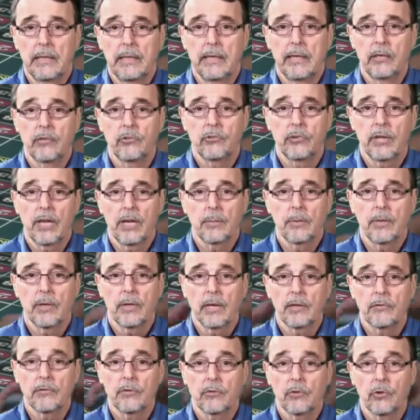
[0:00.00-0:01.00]
Each
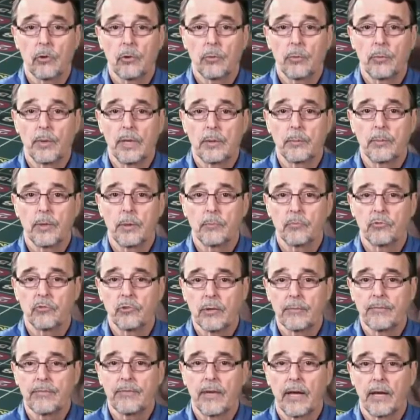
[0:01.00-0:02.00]
table has its own minimum
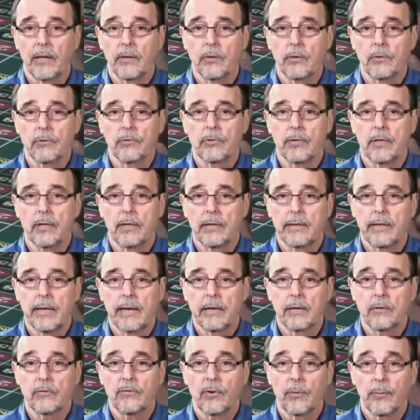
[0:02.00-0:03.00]
chip values, and
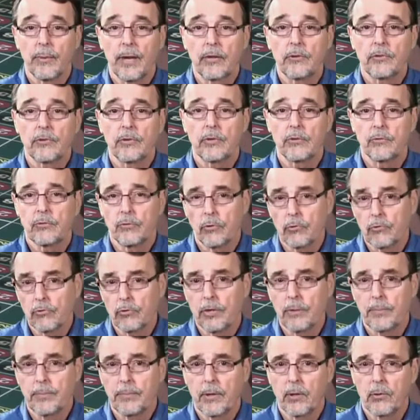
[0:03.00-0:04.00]
that information is
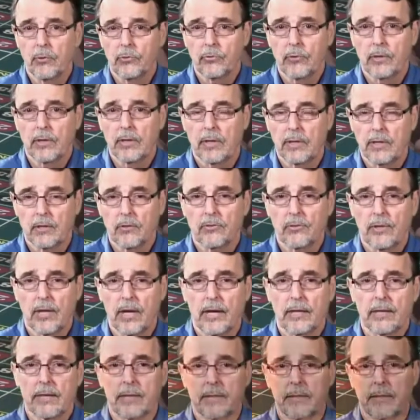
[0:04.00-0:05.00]
usually posted on a
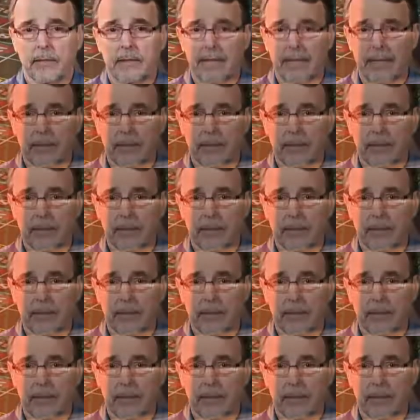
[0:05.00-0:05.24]
sign at the